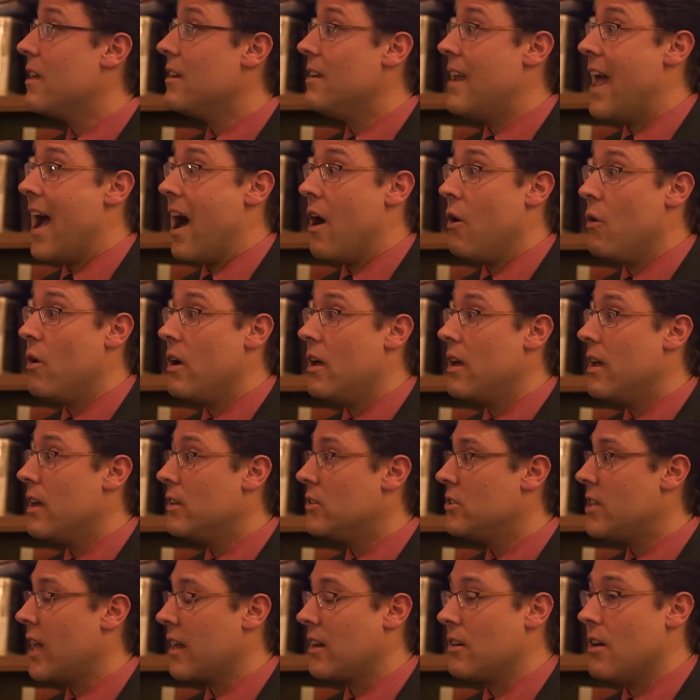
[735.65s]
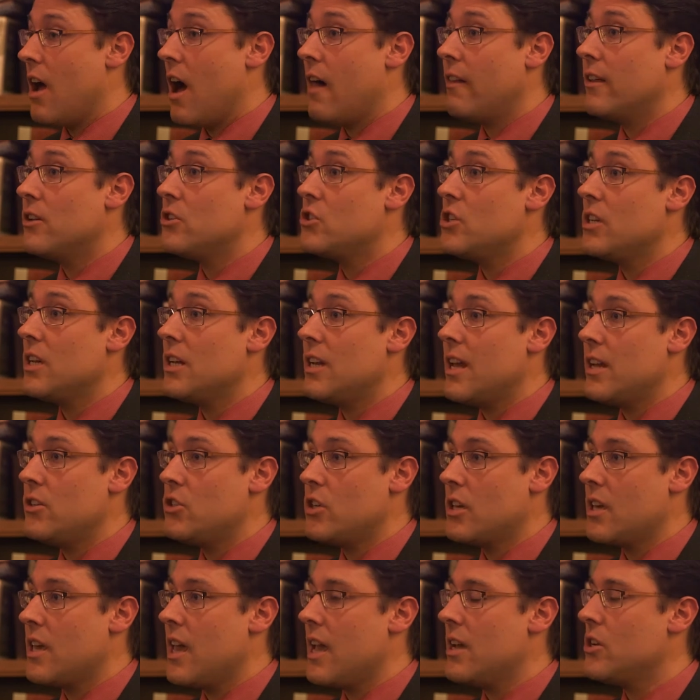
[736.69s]
Now, technology in
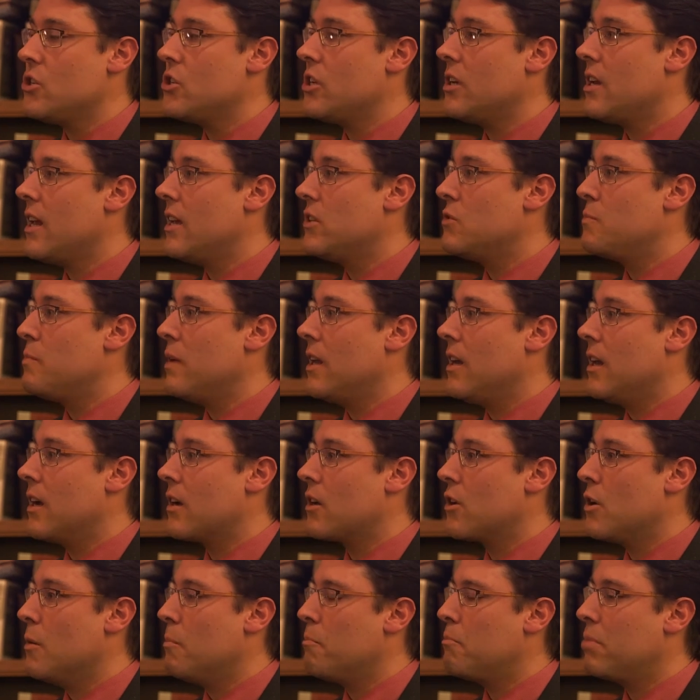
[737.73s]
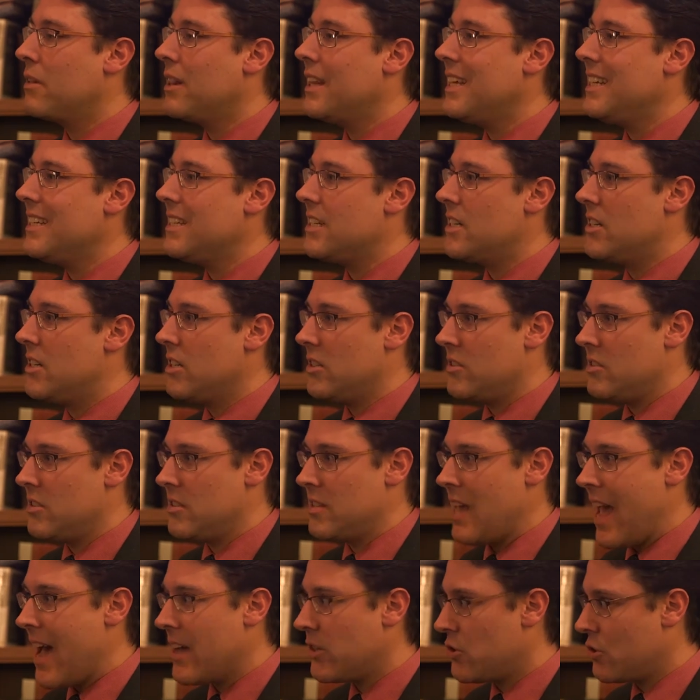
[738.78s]
education has been a complete
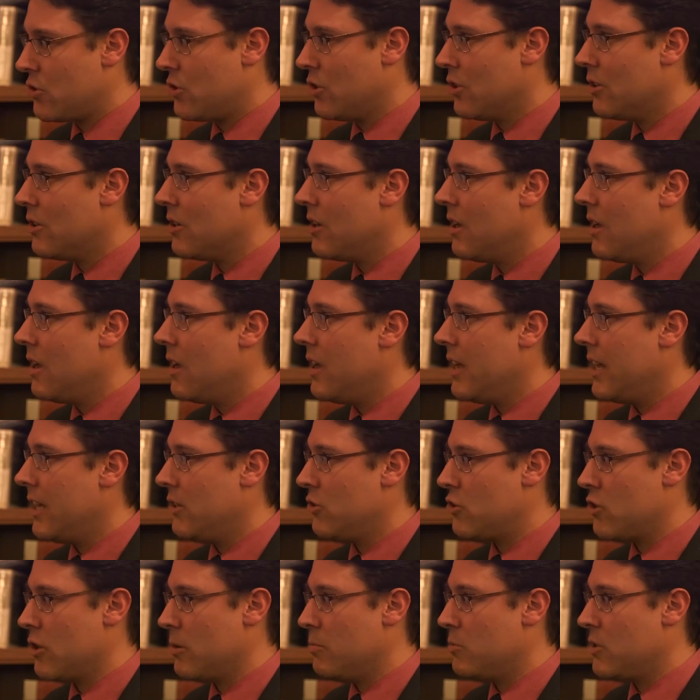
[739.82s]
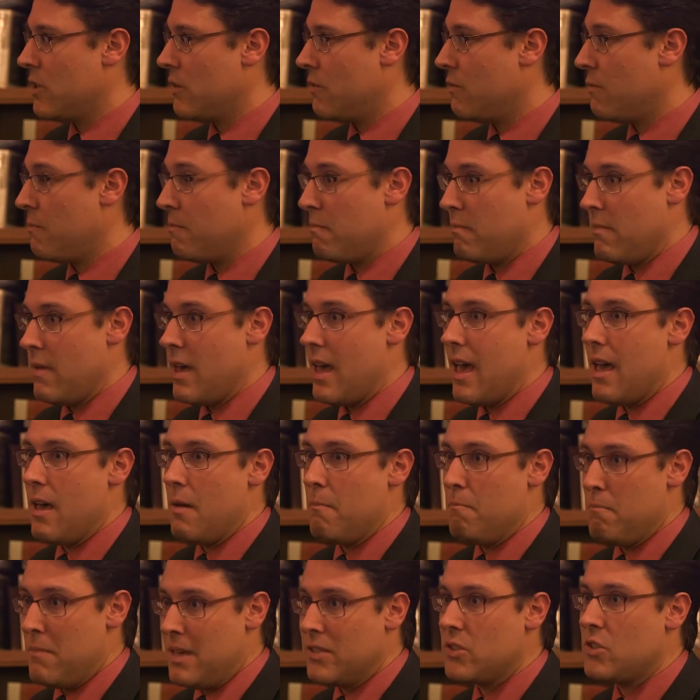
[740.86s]
disaster in terms of
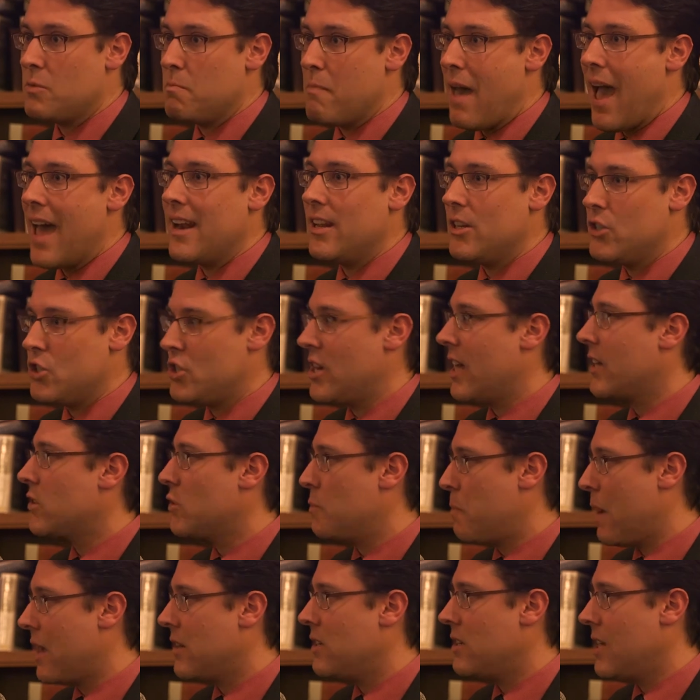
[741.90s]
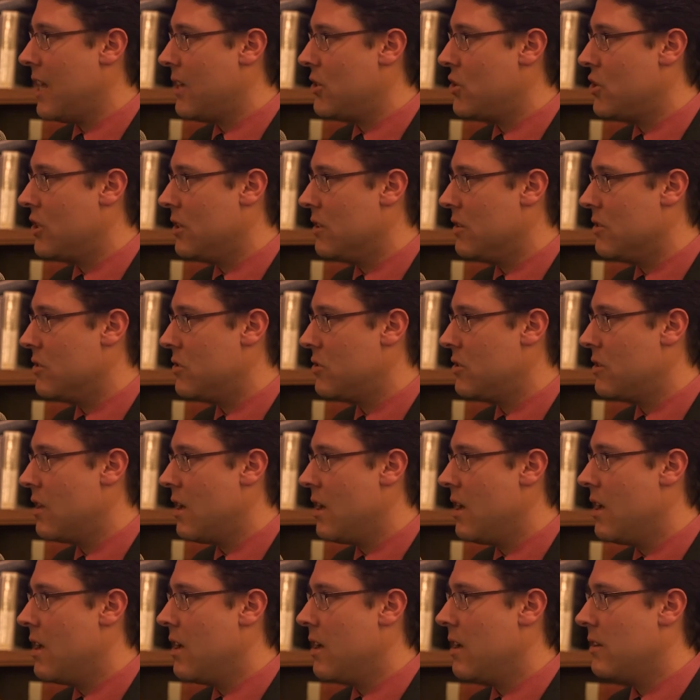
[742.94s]
mismanaged expectations.
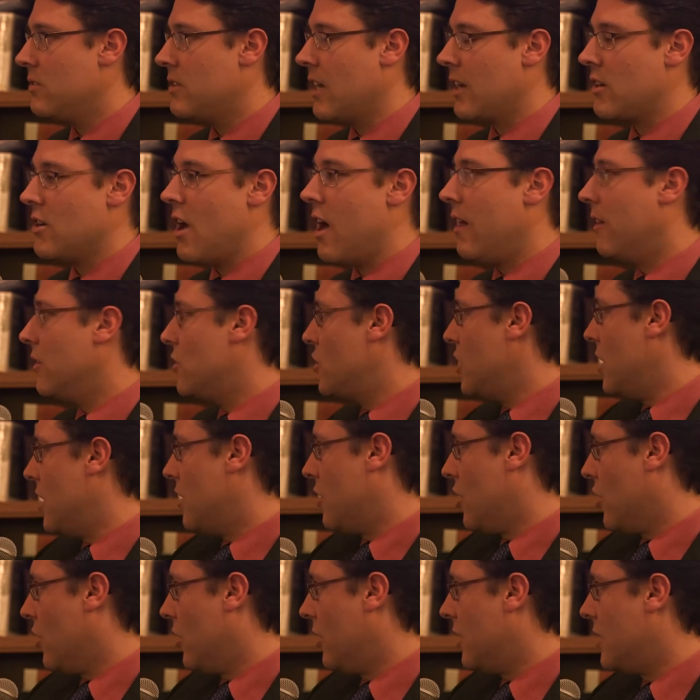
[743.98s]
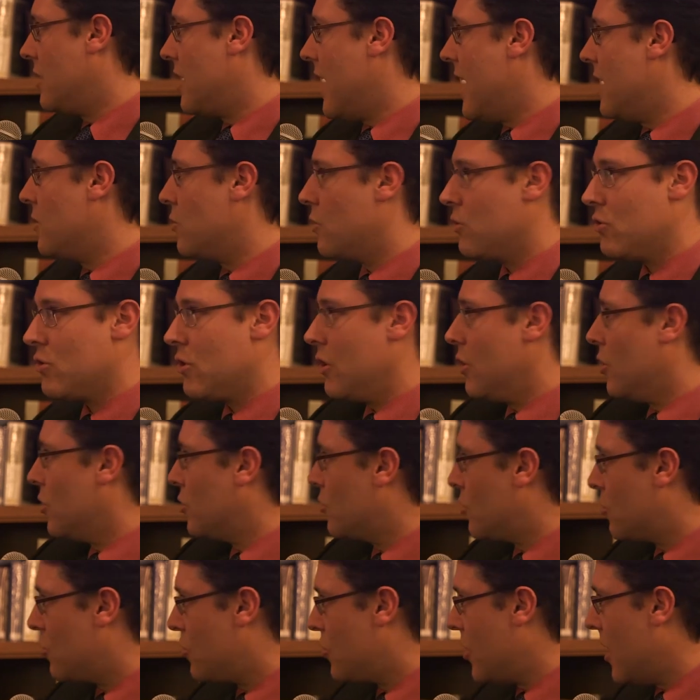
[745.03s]
Technology in the early days was going to
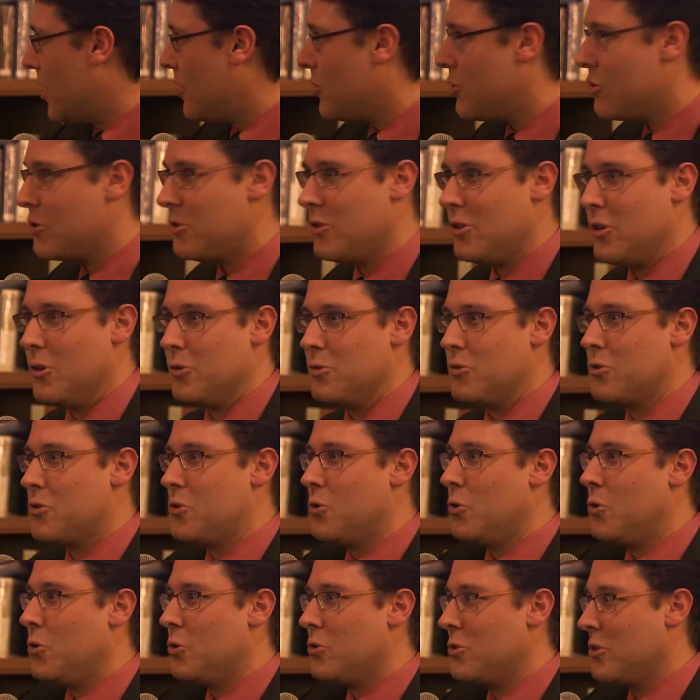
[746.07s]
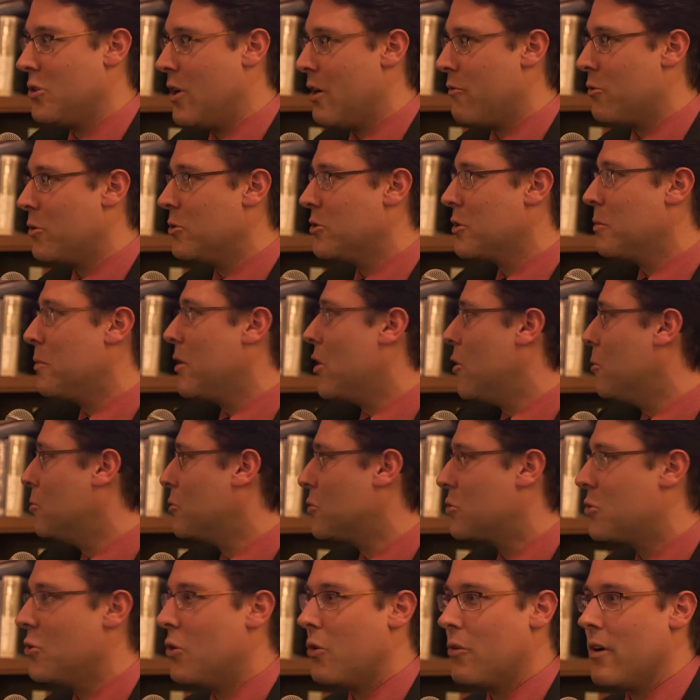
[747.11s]
change, you know, schools and everyone's going to be
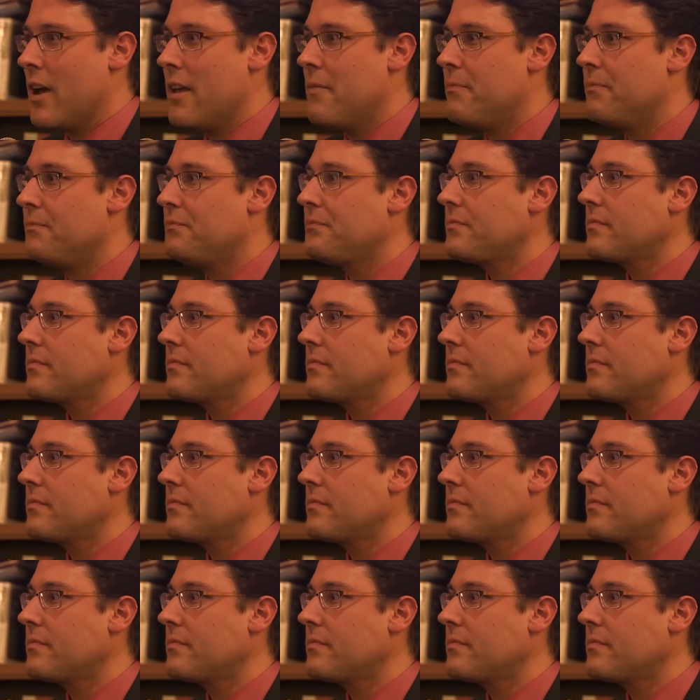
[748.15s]
homeschool, right?